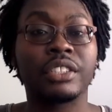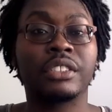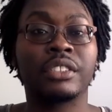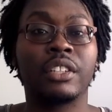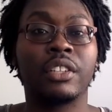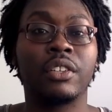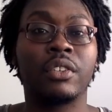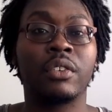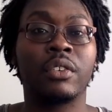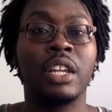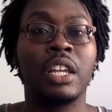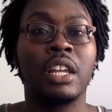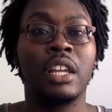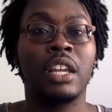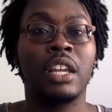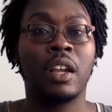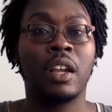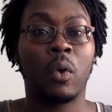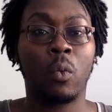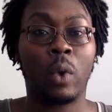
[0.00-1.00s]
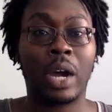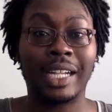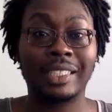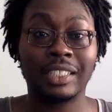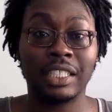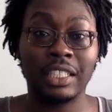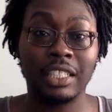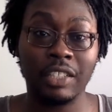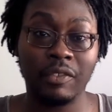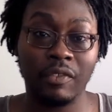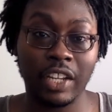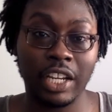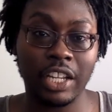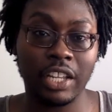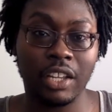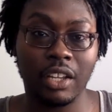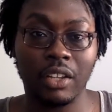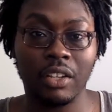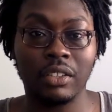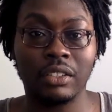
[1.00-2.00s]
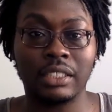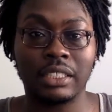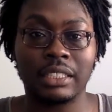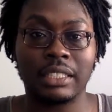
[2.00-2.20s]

So watching the videos